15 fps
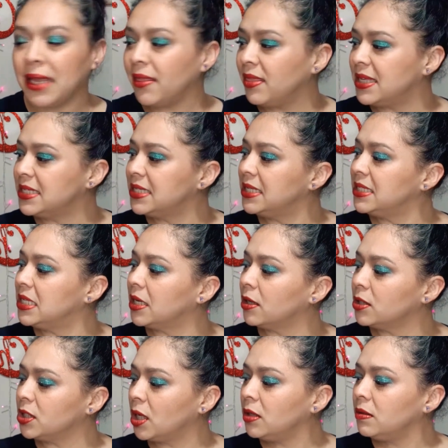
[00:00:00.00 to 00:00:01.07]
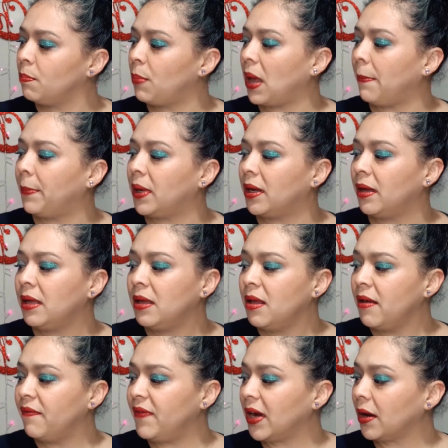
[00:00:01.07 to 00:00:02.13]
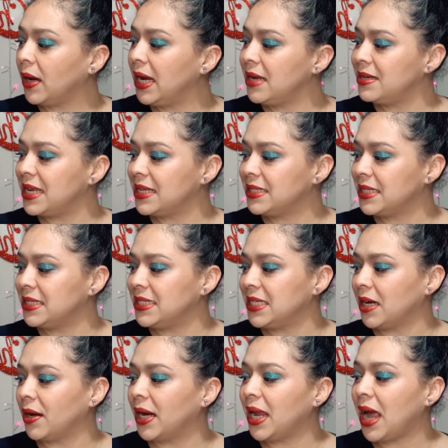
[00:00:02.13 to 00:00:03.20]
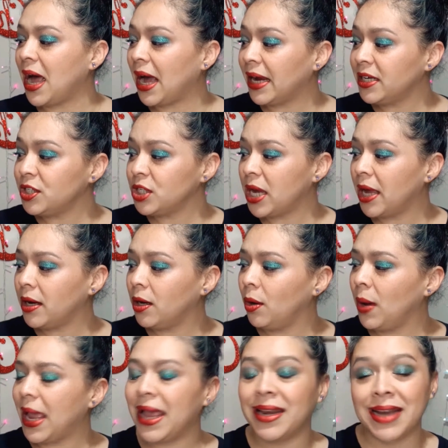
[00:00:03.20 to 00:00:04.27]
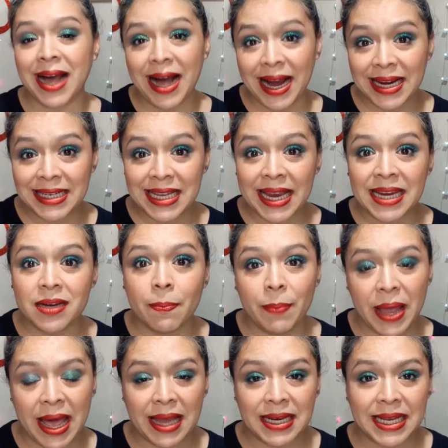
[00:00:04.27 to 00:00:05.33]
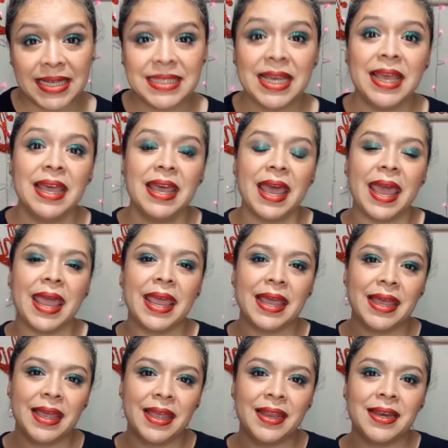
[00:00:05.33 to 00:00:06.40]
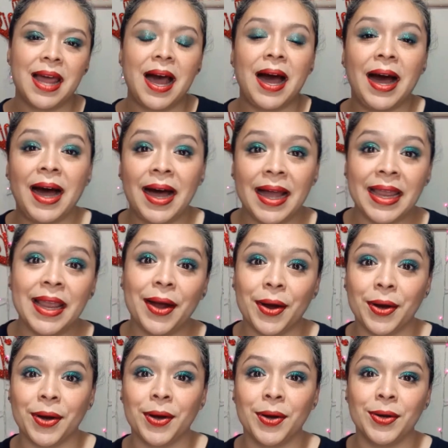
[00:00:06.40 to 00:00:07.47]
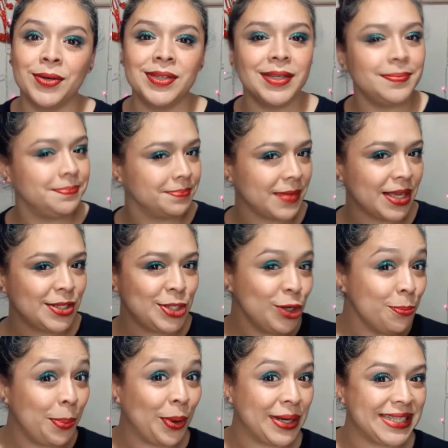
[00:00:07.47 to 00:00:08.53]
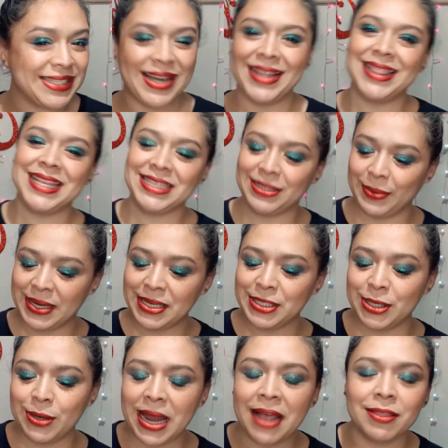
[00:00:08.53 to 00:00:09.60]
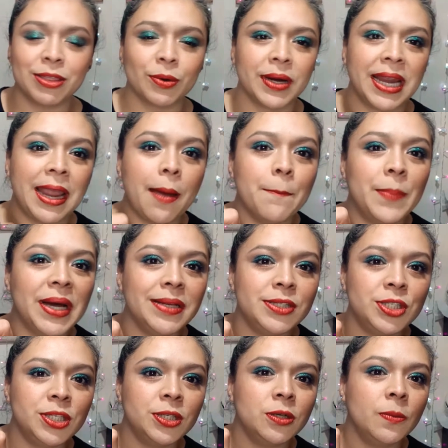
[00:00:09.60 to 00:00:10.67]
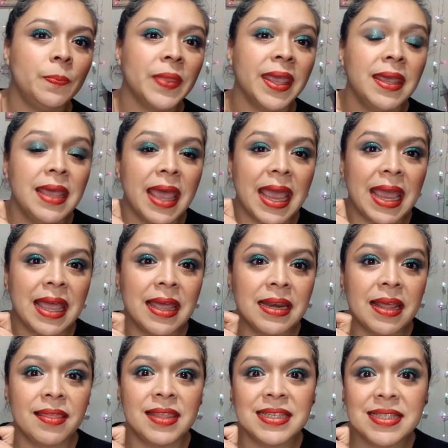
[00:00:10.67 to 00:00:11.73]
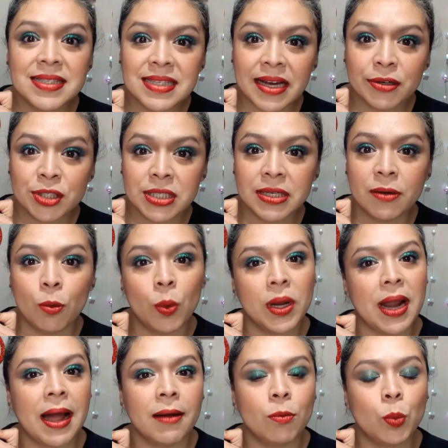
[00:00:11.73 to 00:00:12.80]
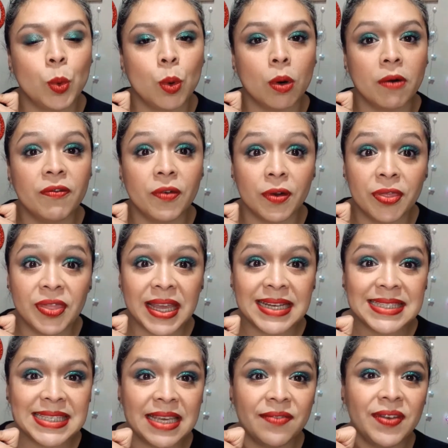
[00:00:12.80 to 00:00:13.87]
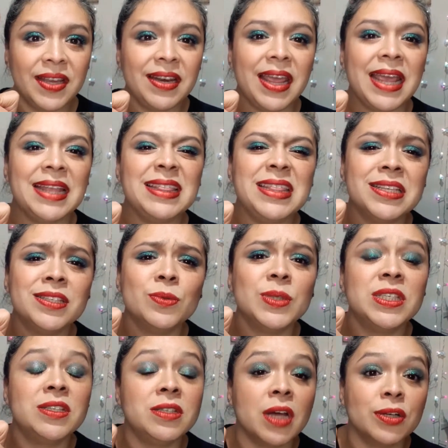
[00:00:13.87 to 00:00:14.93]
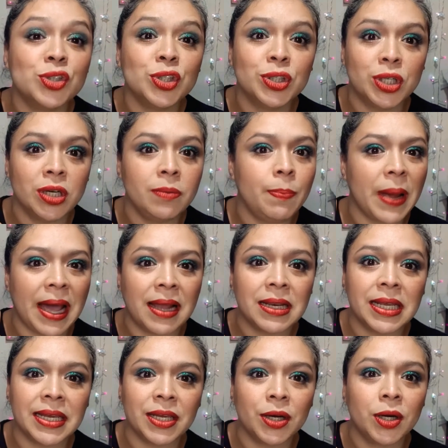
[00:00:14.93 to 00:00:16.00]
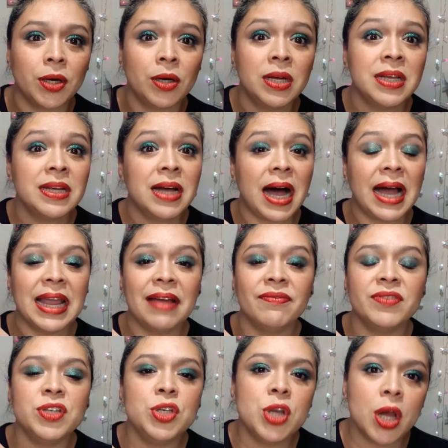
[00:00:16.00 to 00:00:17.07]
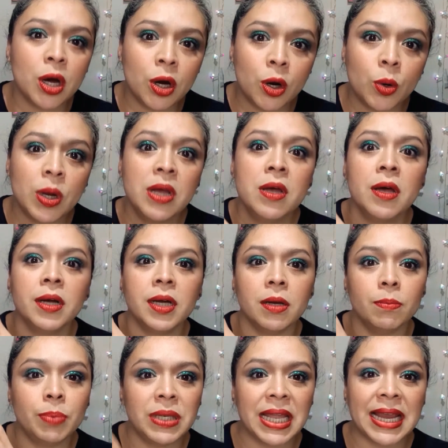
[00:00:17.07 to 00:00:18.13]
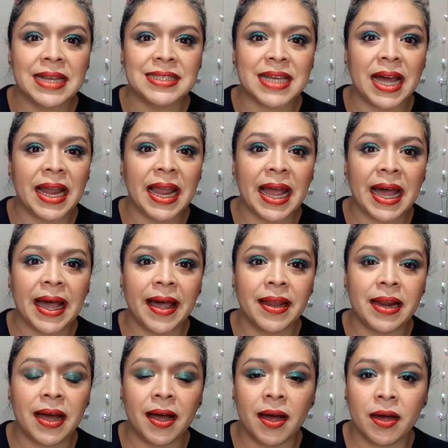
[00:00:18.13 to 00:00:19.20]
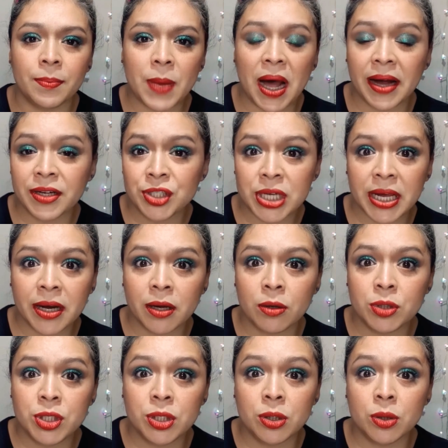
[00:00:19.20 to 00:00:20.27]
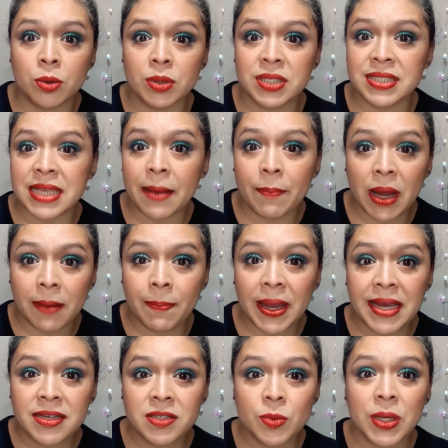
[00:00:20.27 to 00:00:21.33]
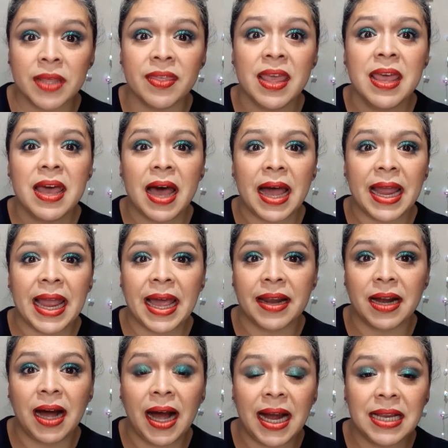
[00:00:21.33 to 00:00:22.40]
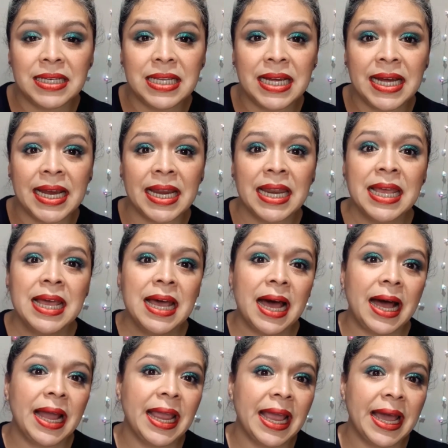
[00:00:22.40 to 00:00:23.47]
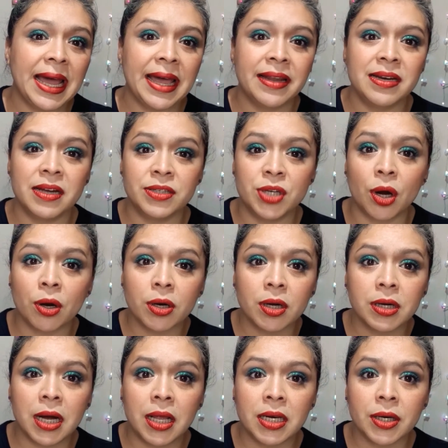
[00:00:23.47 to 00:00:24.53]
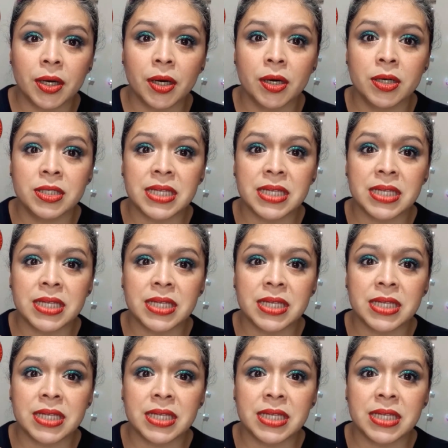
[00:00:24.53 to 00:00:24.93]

This is their Salt and Pepper Very Necessary eyeshadow and highlight palette, and I earned 2 points on this one. So not 3, but 2. And this is actually what I wore for Thanksgiving, and this was such a good palette, y'all. I have no complaints. I had eyeshadow to set my base with. I had a highlight. I had dark colors.